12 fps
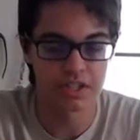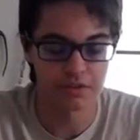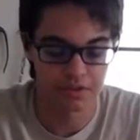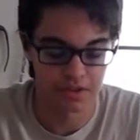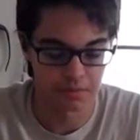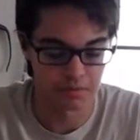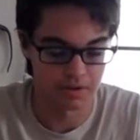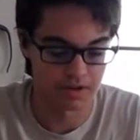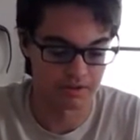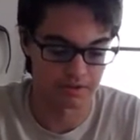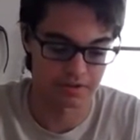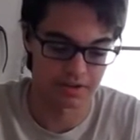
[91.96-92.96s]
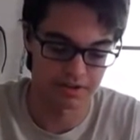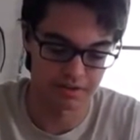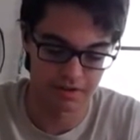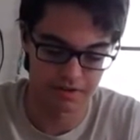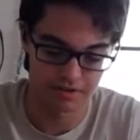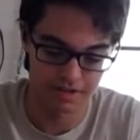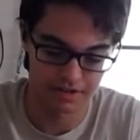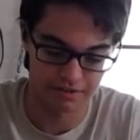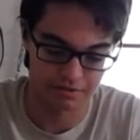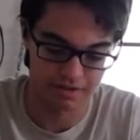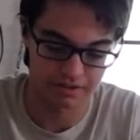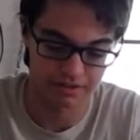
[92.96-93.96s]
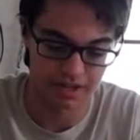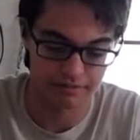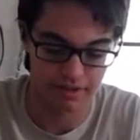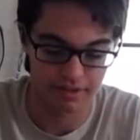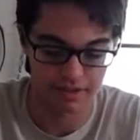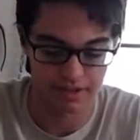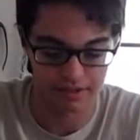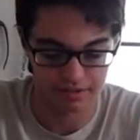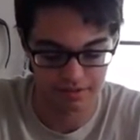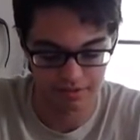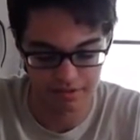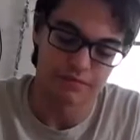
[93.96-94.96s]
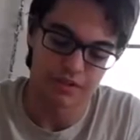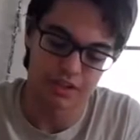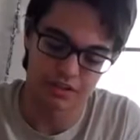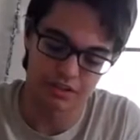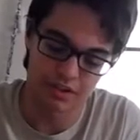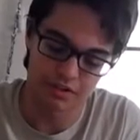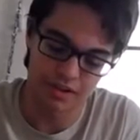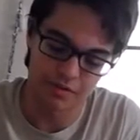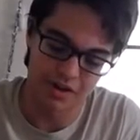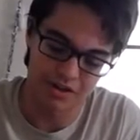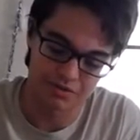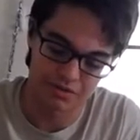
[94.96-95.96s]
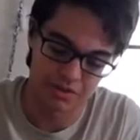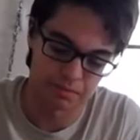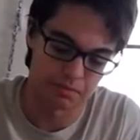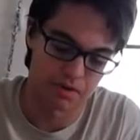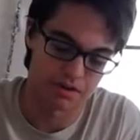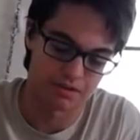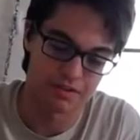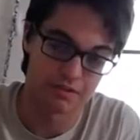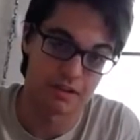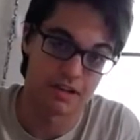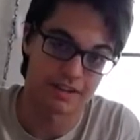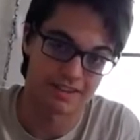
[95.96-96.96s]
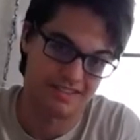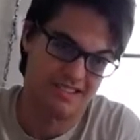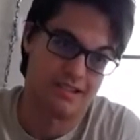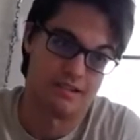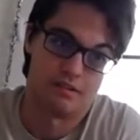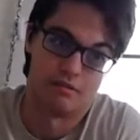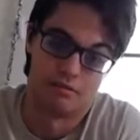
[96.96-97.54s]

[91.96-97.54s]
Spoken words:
out with soap and water, so I don't know whether or not it's going to stain my things. Because clothes get washed with soap and water too, right? So I don't know.